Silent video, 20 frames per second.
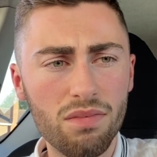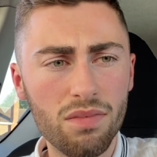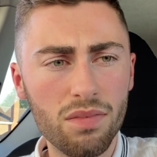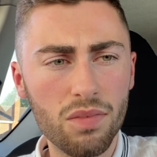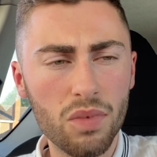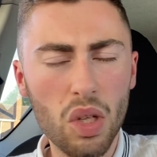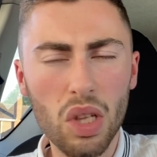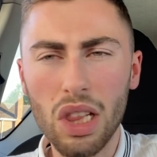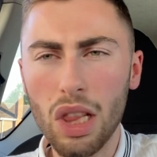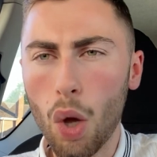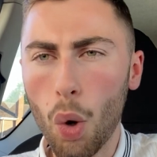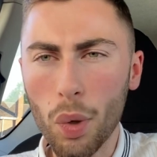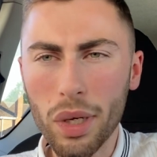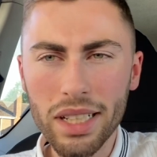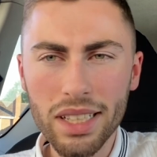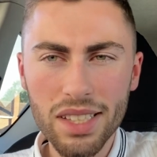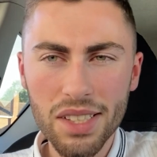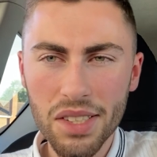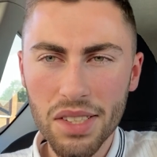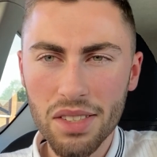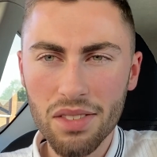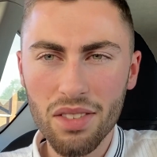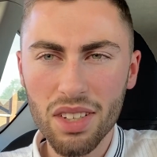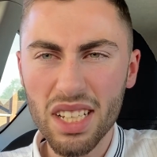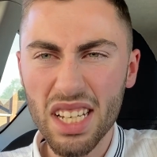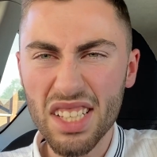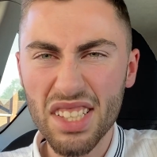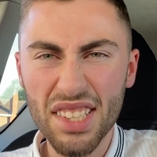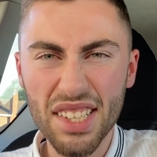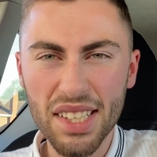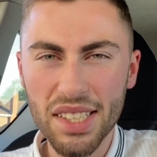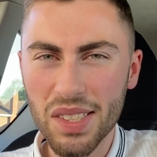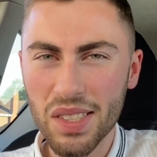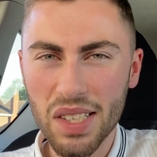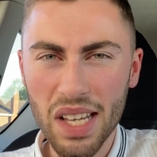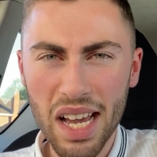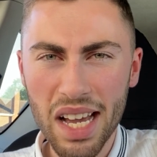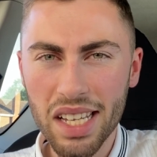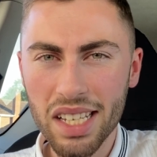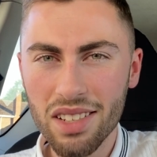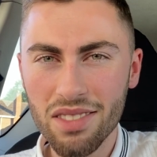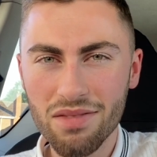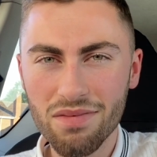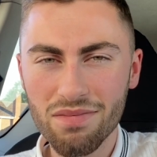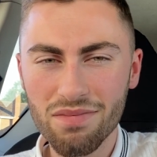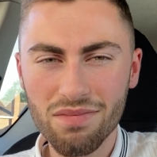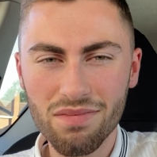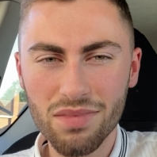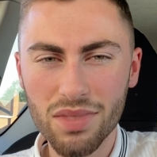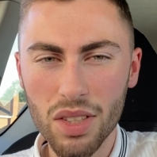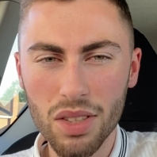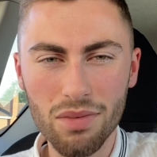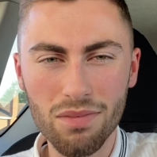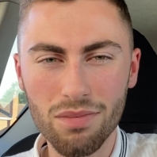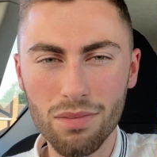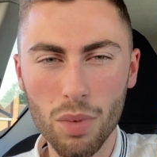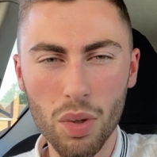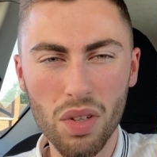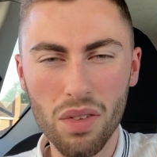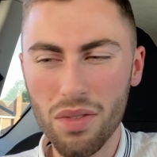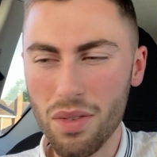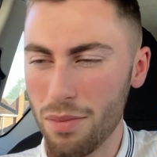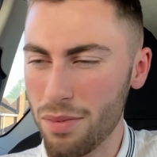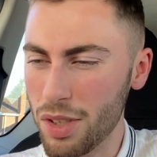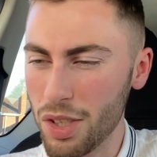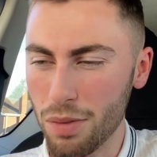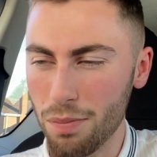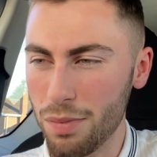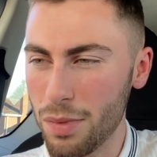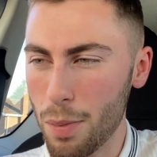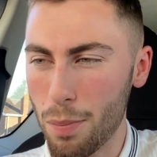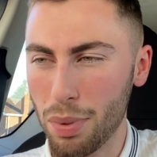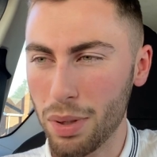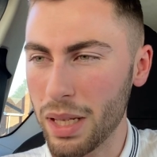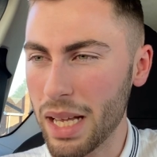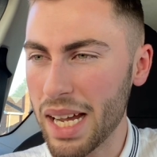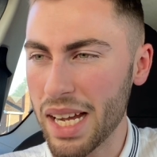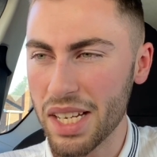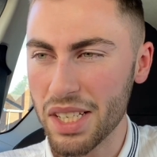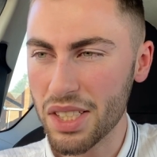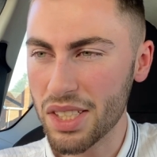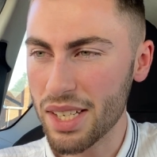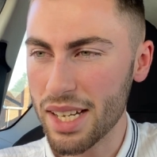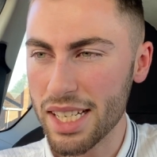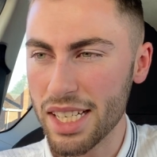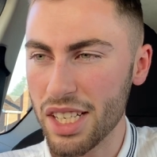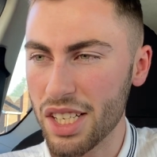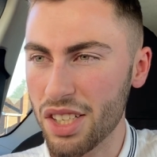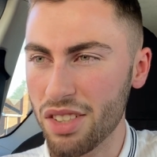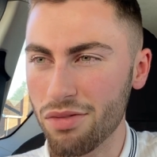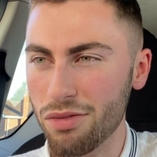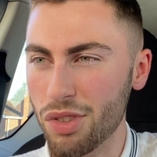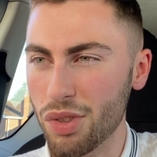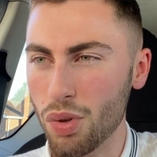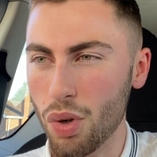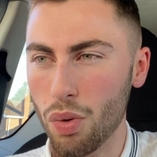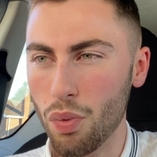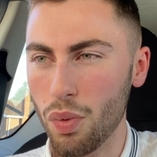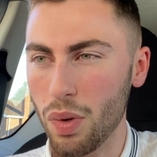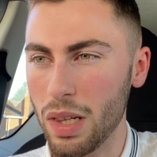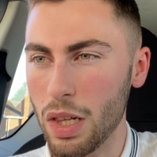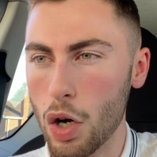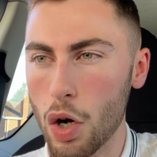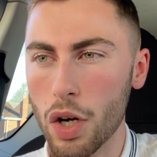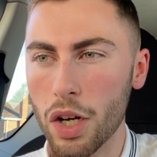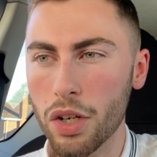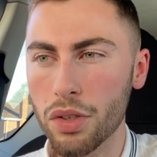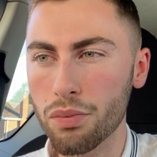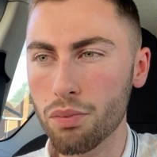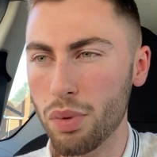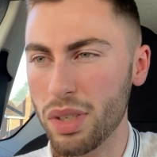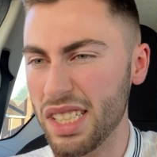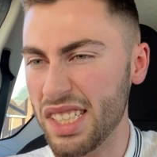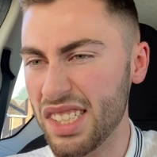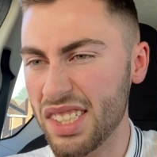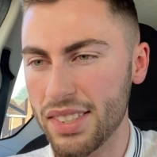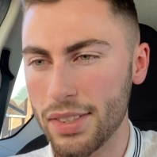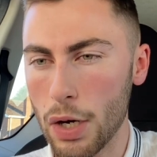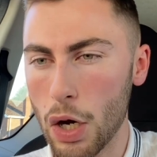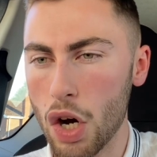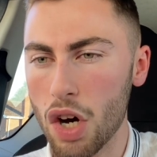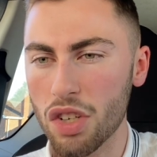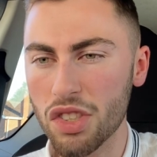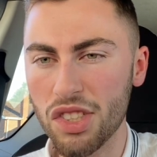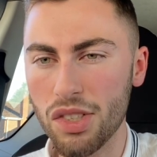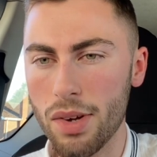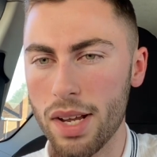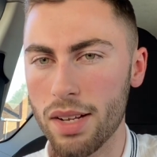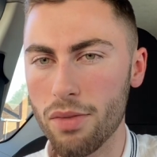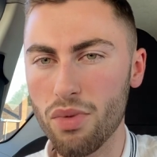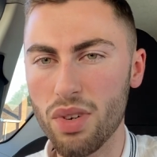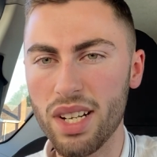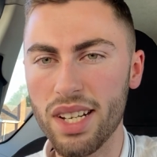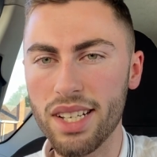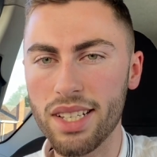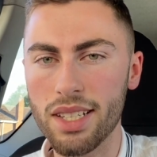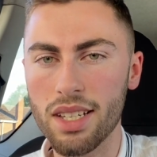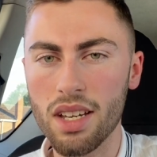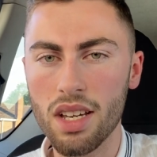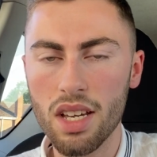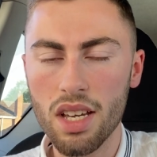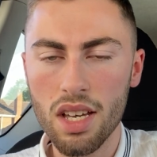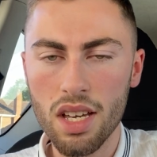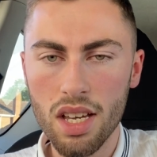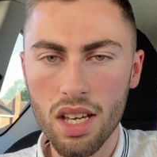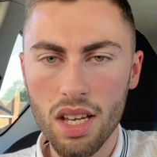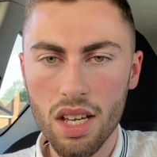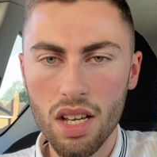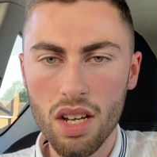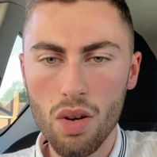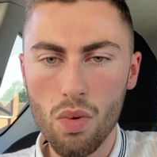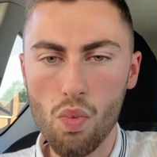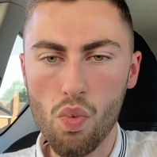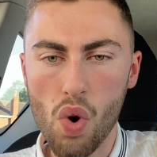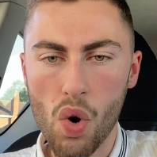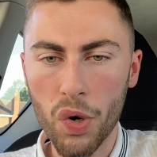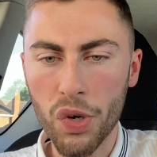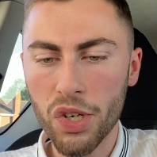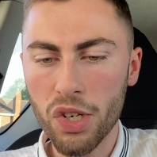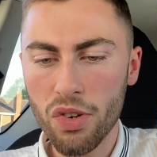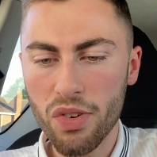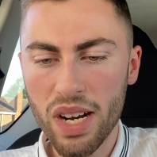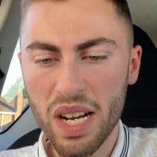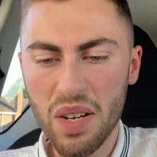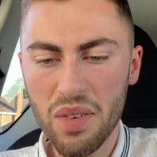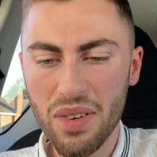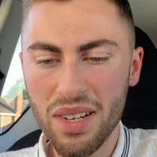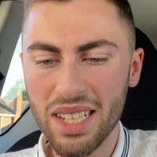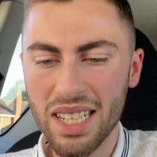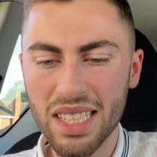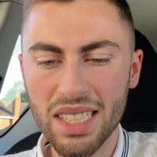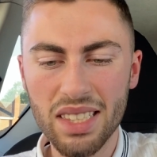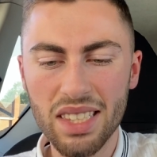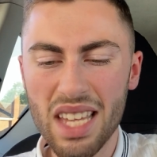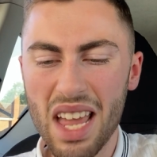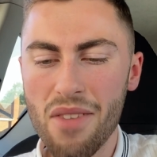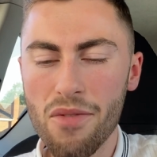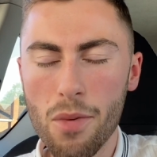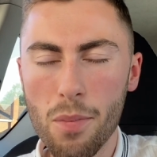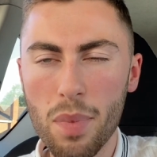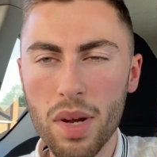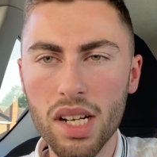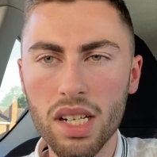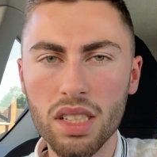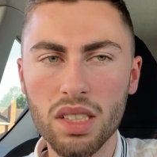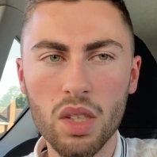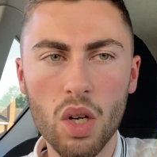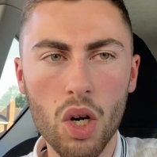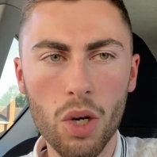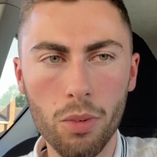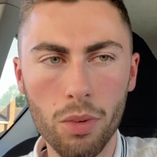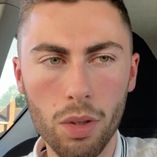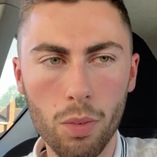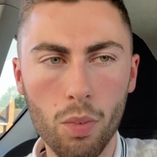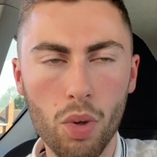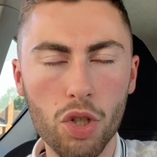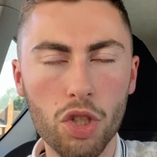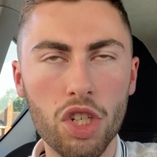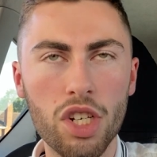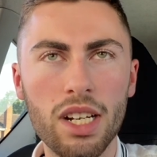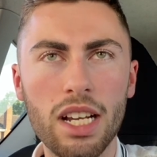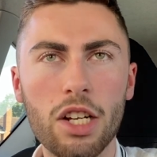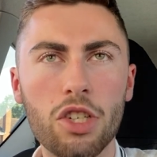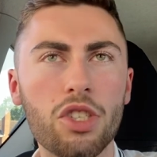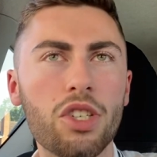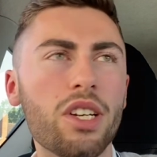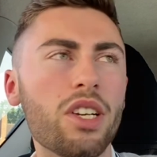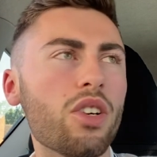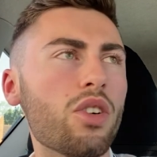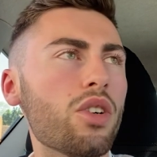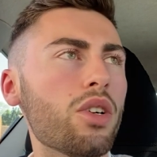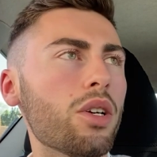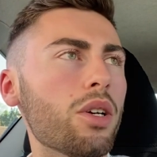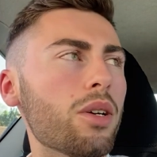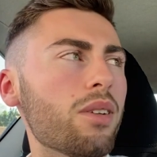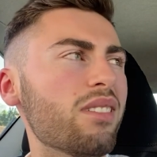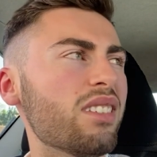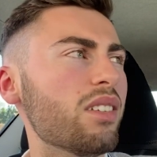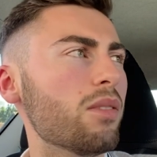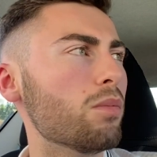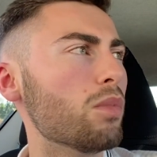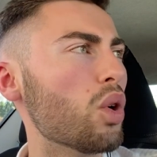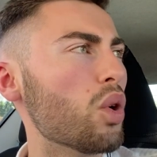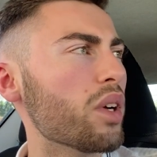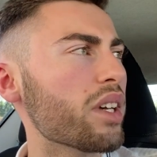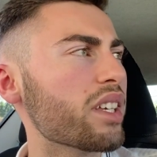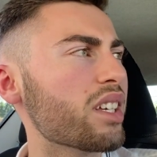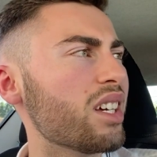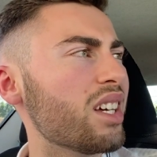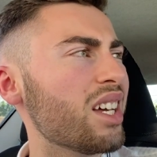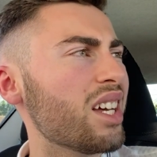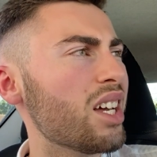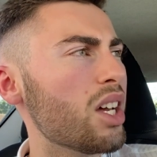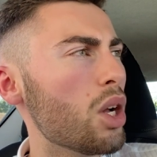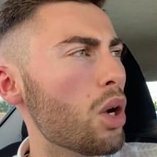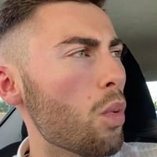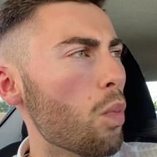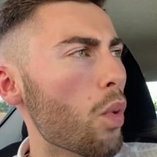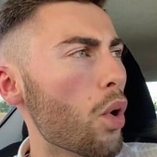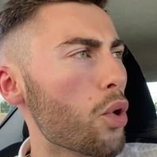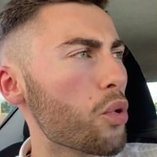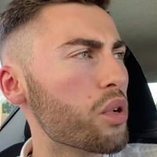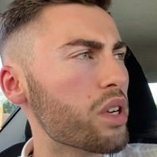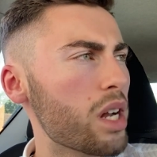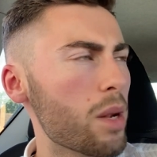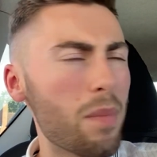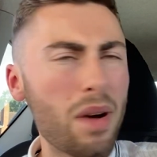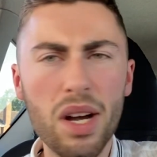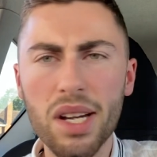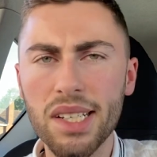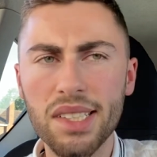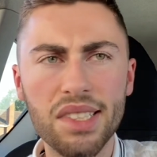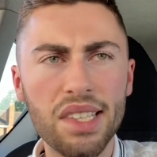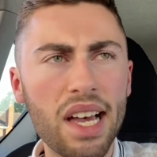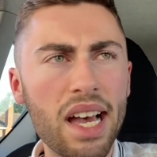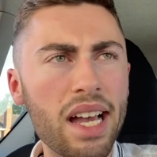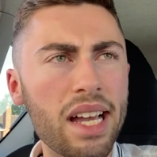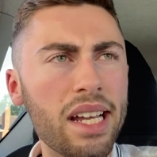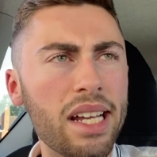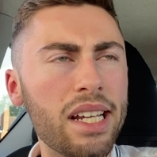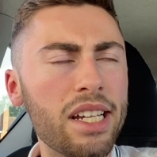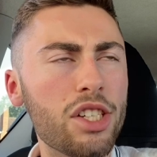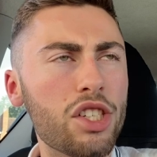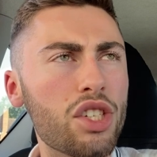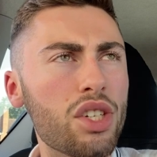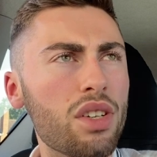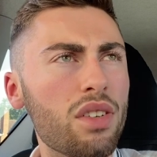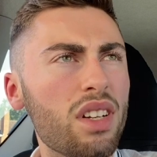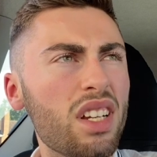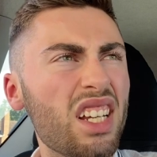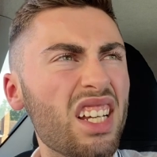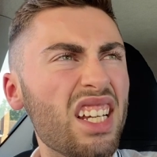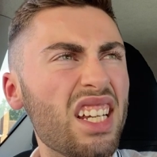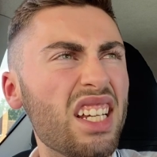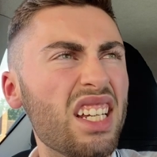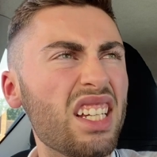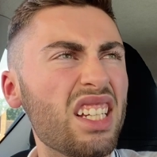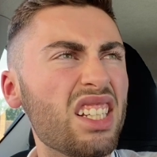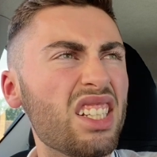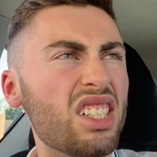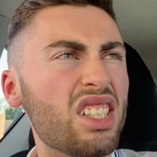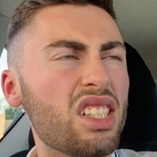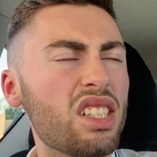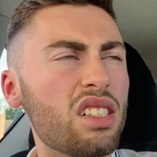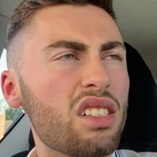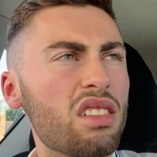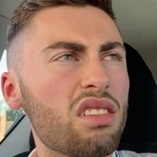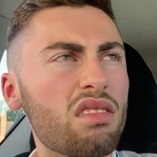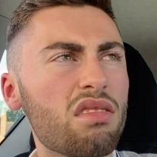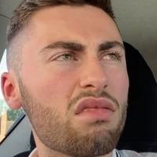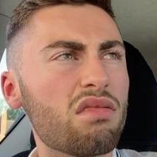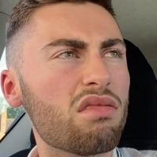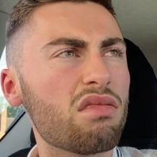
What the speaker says: lights, I guess you could say. One of the players that you can sort of rely on when he starts. You ain't really worrying or anything. There's never been a time when I'm watching Ashley Young and I'm like worrying about his age, his